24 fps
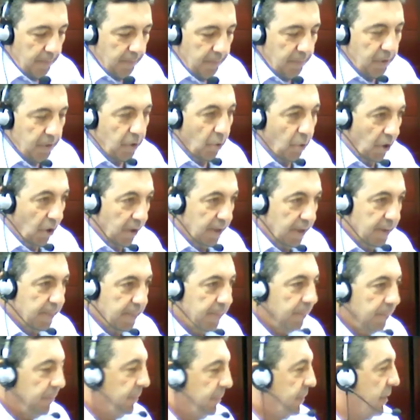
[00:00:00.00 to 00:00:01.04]
Your Honour,
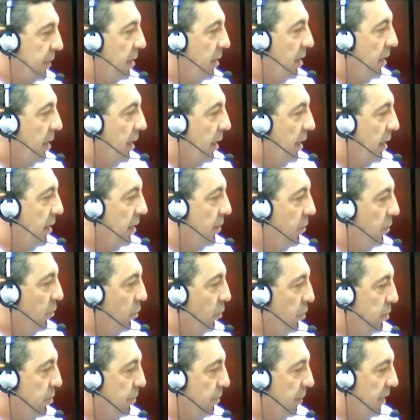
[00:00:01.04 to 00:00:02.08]

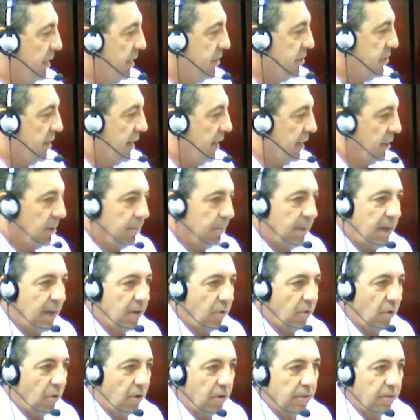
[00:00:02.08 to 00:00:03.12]
would you please take the
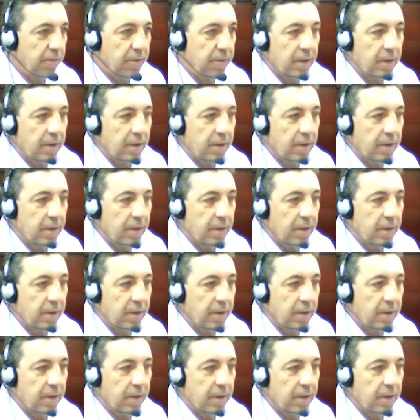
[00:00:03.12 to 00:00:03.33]
matter of